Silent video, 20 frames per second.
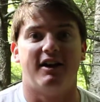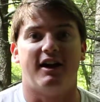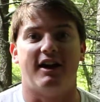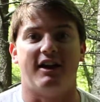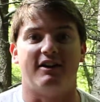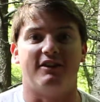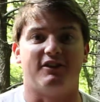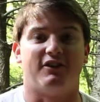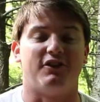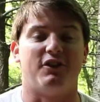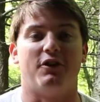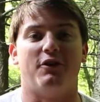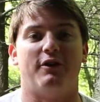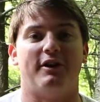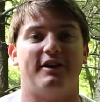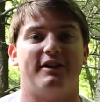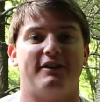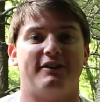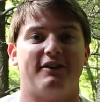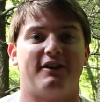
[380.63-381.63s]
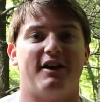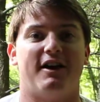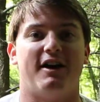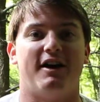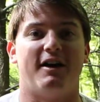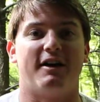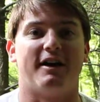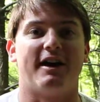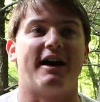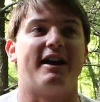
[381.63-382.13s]
and so it's
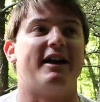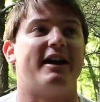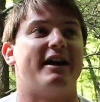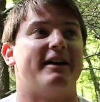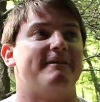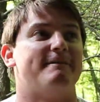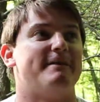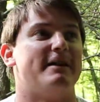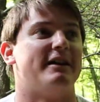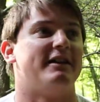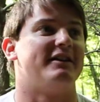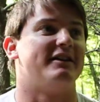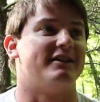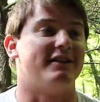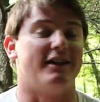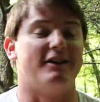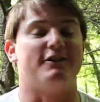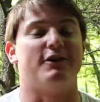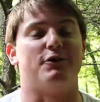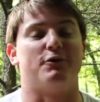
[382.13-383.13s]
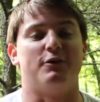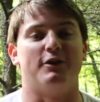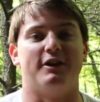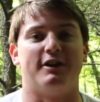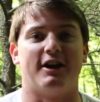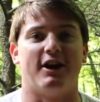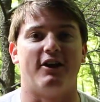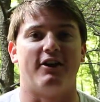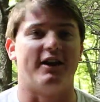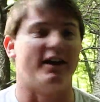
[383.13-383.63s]
it does
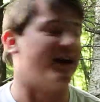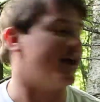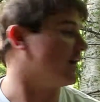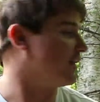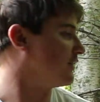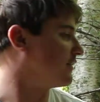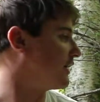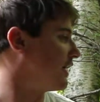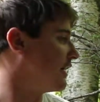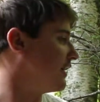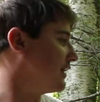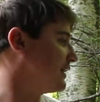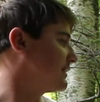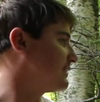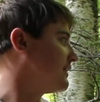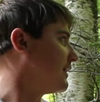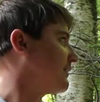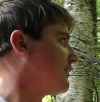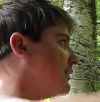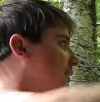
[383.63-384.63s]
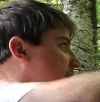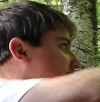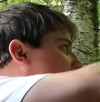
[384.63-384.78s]
really carry that out. It's kind of like sex in a